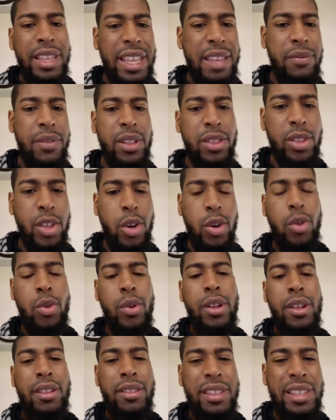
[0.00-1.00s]
even
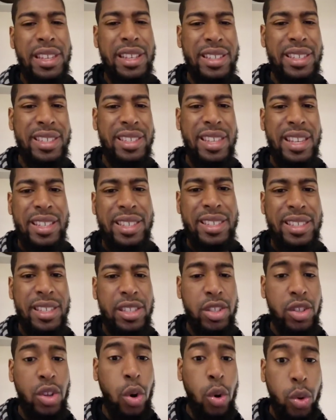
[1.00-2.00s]
though the
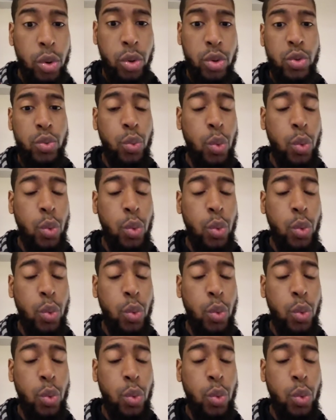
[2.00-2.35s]
assist totals